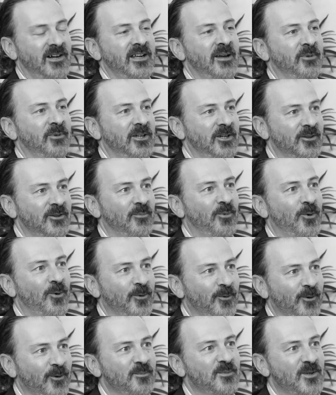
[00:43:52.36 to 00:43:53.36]
dynamic in the
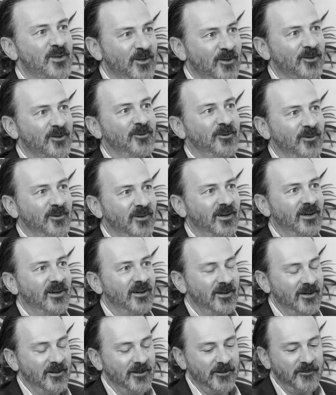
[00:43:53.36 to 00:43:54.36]
boardroom too.
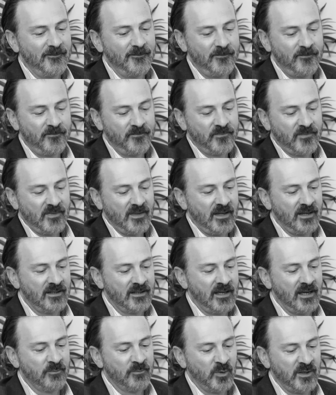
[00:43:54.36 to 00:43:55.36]
Um,
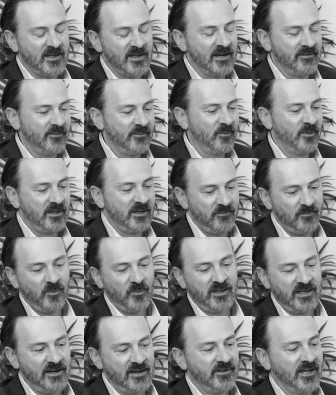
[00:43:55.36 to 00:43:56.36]
and and we na- we
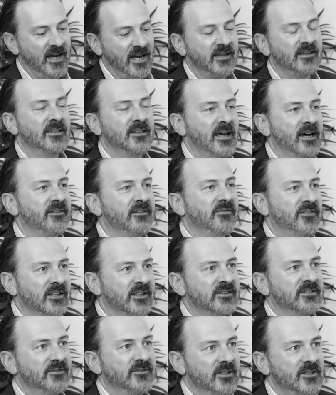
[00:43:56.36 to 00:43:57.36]
we navigated that
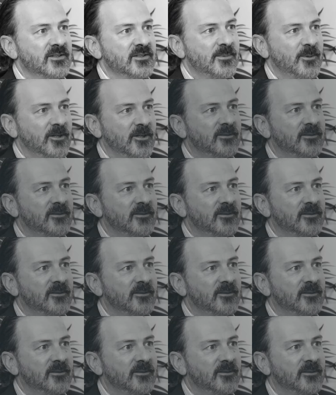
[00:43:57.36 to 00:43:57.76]
effectively as